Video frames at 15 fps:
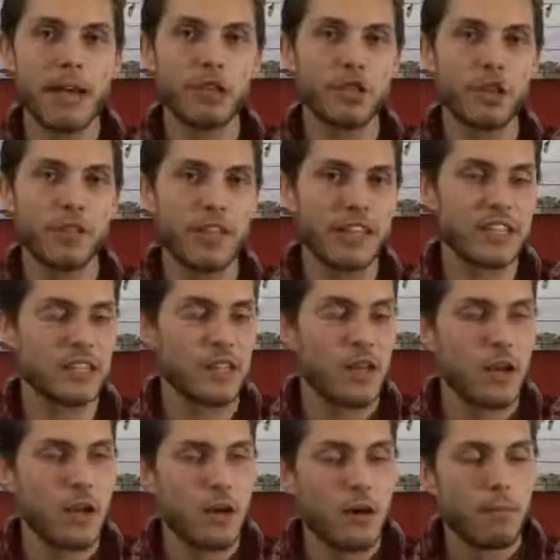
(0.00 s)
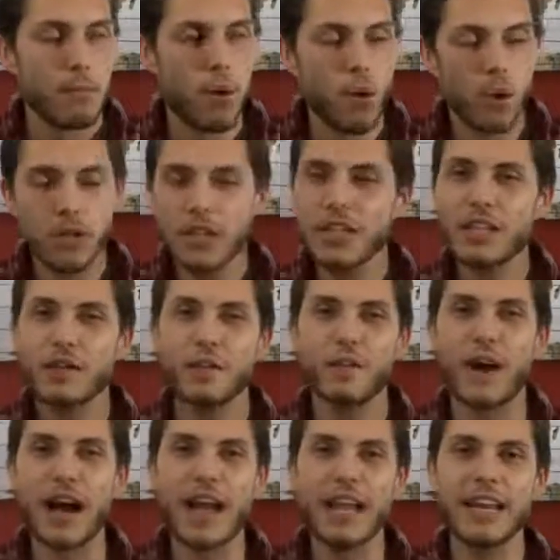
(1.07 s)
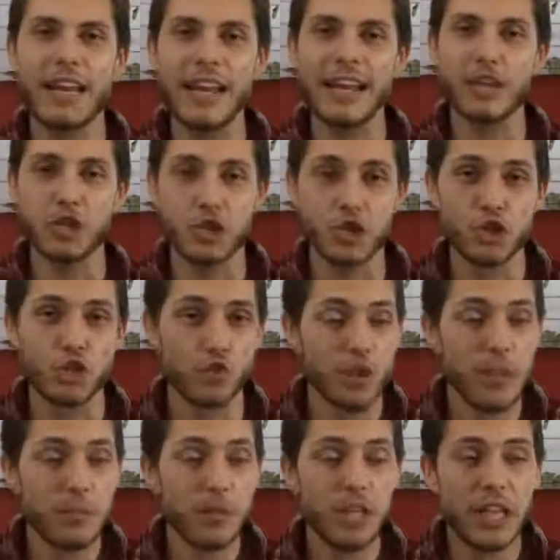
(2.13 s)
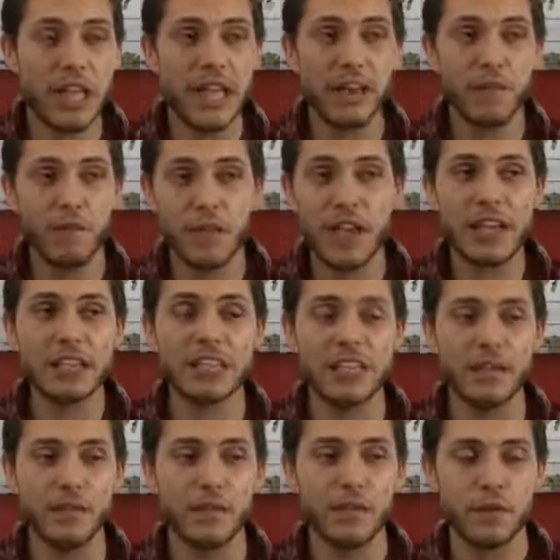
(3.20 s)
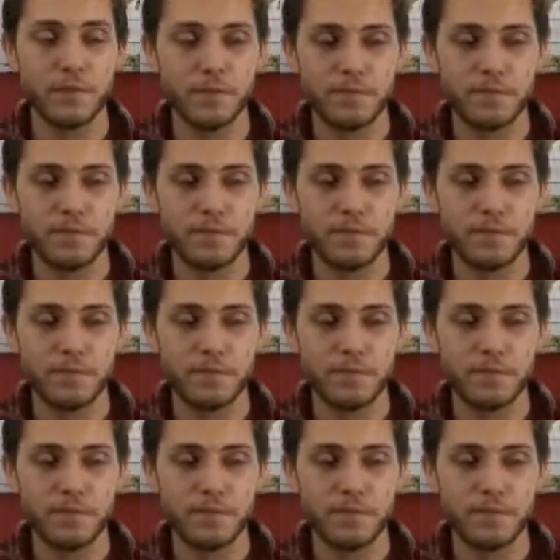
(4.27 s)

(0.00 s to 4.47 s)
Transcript: measure that's poorly defined and extremely invasive.